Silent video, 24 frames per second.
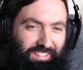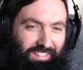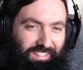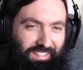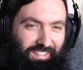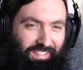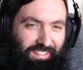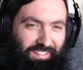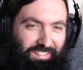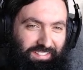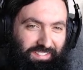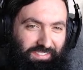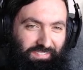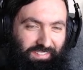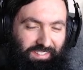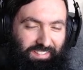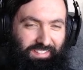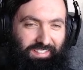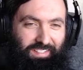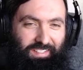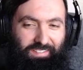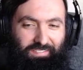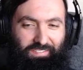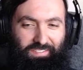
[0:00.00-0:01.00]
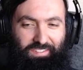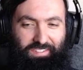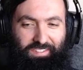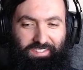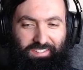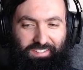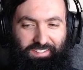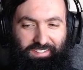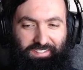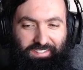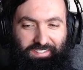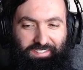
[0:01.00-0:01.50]
Alright, so my damage
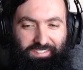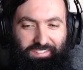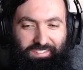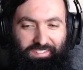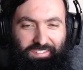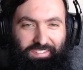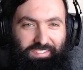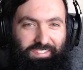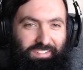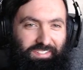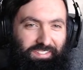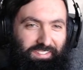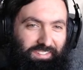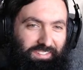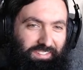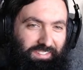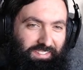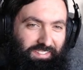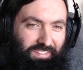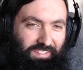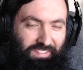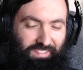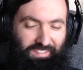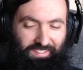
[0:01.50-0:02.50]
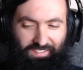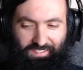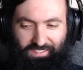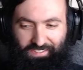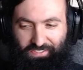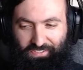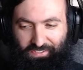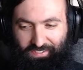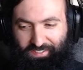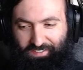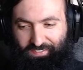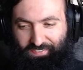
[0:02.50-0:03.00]
is
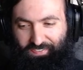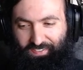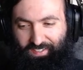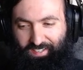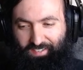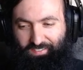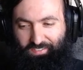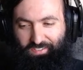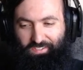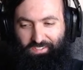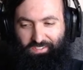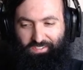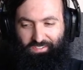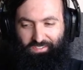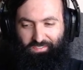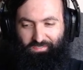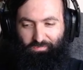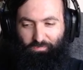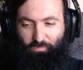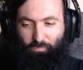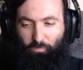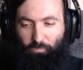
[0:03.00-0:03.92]
2,500.